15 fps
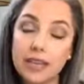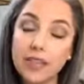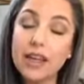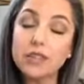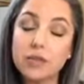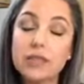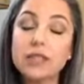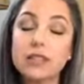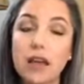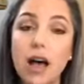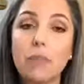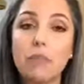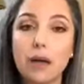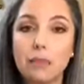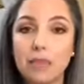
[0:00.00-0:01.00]
That's what
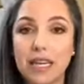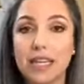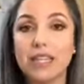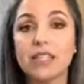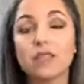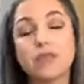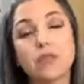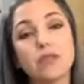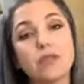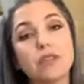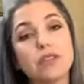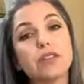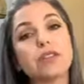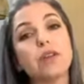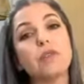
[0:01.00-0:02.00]
Sama means, for those
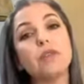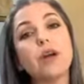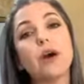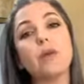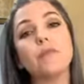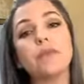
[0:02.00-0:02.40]
that don't know.